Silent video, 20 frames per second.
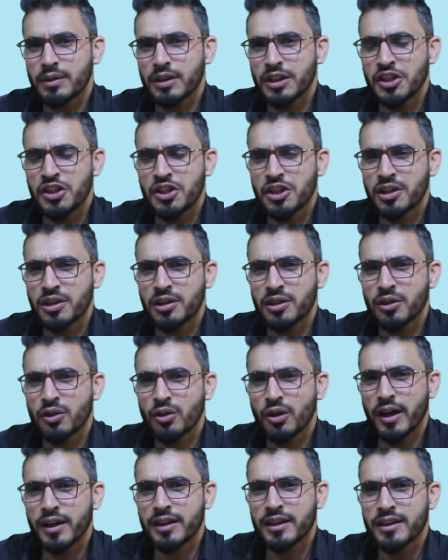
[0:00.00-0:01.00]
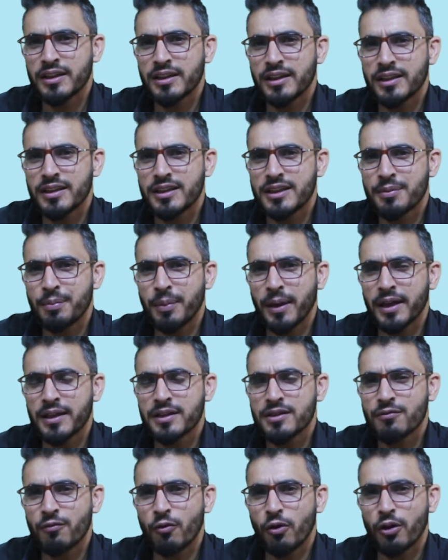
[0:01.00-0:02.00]
It
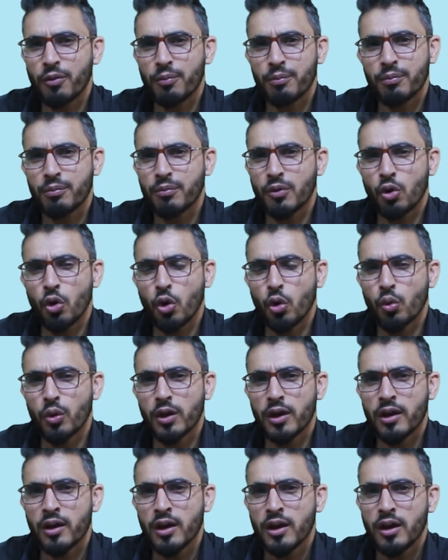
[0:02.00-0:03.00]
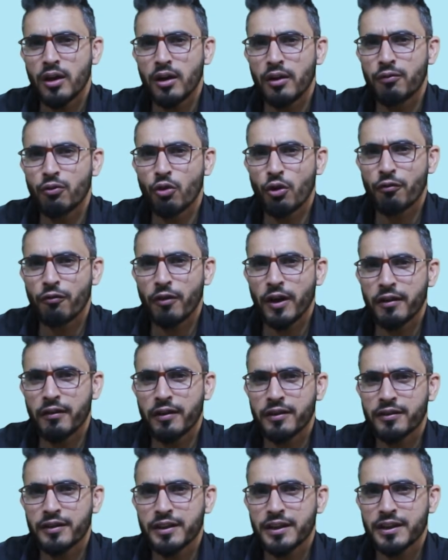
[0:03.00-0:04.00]
spans for over
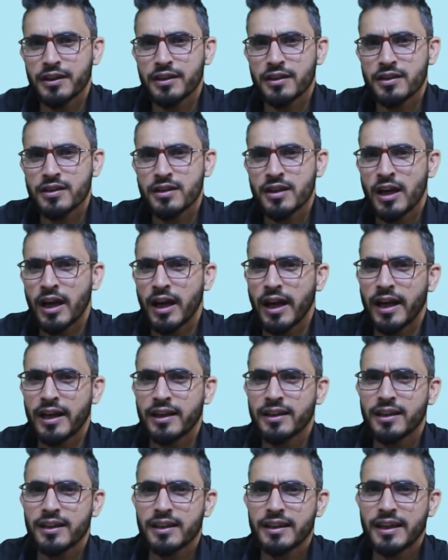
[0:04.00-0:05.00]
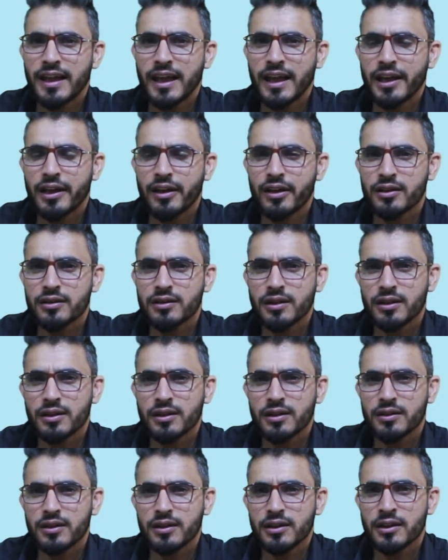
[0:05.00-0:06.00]
400-500 years, and then again
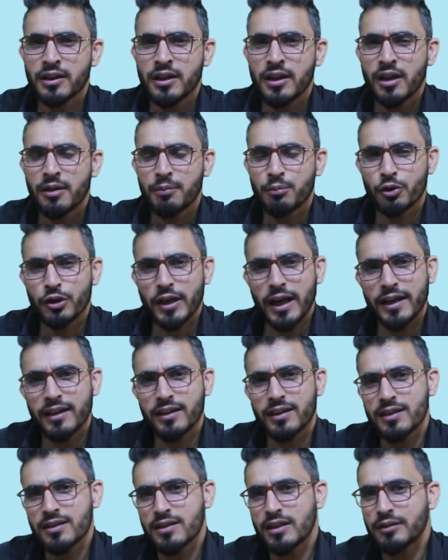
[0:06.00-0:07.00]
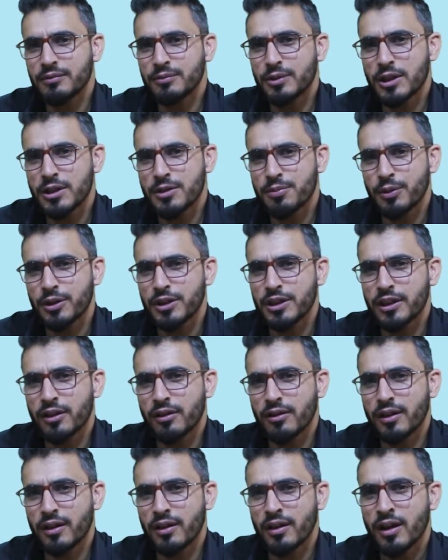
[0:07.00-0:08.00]
the protagonist of this
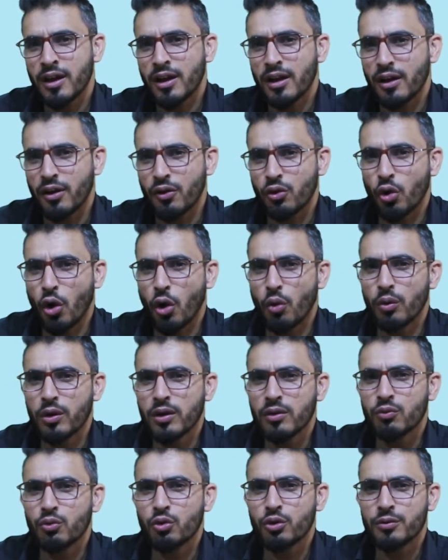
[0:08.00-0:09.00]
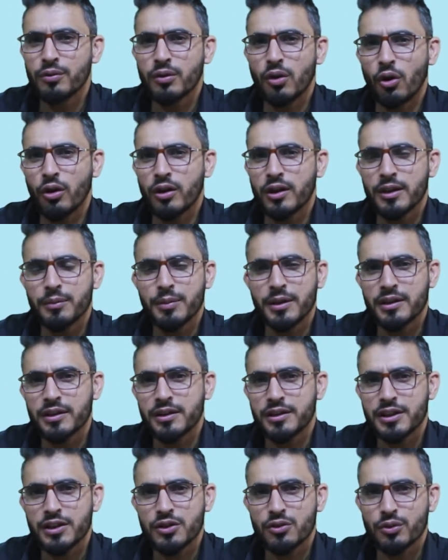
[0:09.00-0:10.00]
particular novel would only be
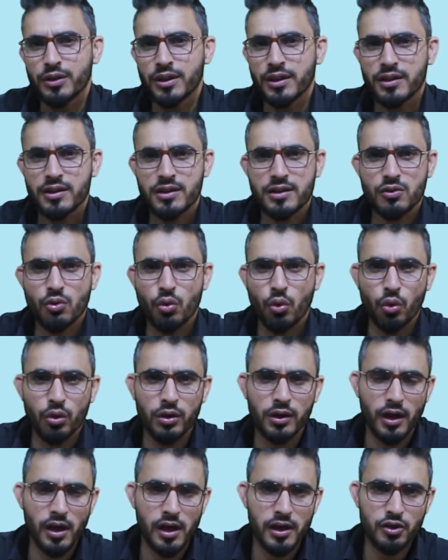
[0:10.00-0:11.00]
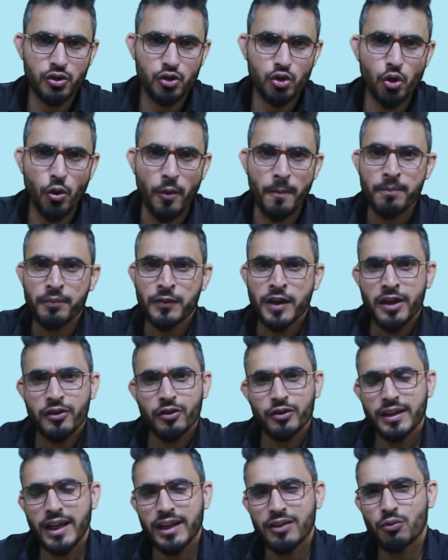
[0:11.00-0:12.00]
32 years old or so.
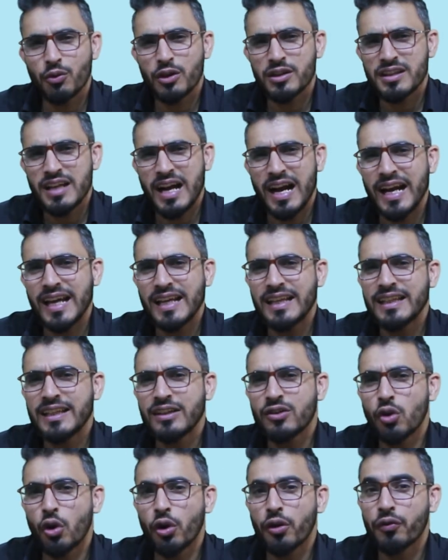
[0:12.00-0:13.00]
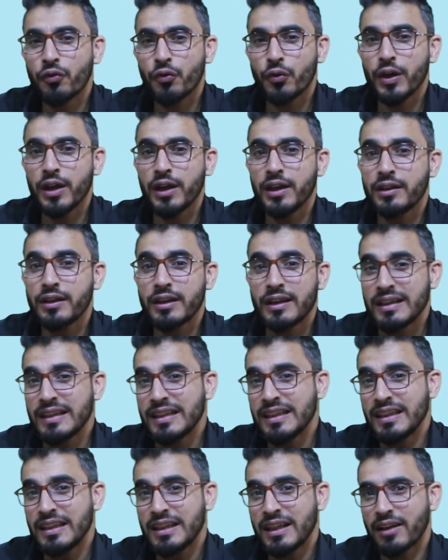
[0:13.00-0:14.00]
So that was highly
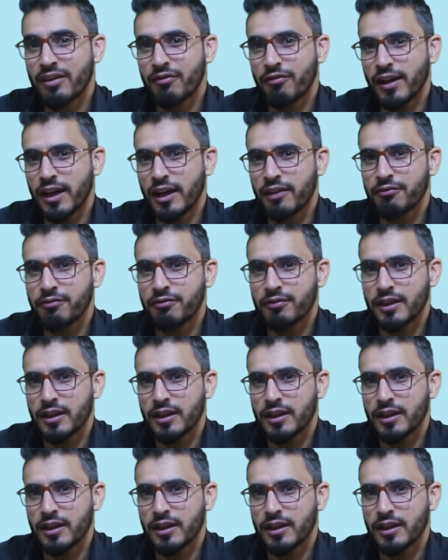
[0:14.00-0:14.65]
non-linear way of